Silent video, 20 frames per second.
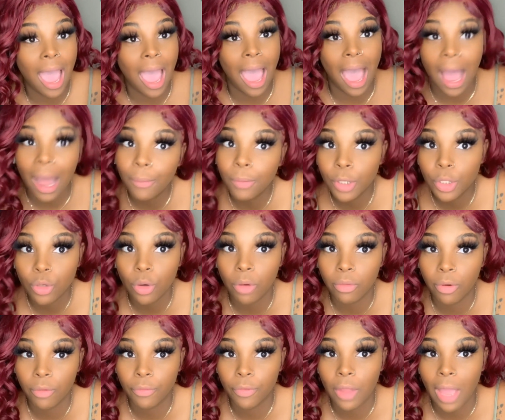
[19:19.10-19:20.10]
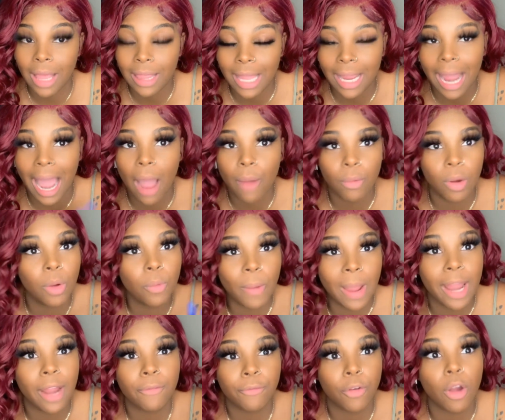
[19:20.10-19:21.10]
I would do a review. Like, I would
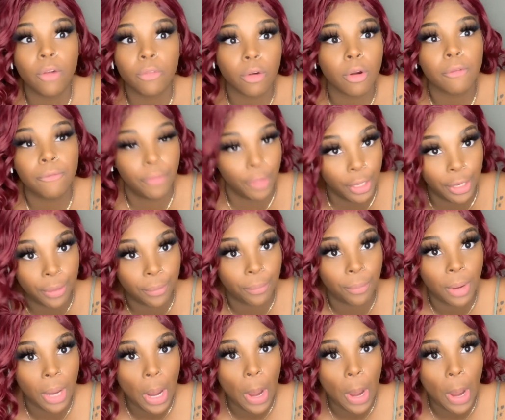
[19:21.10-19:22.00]
wear it for a review.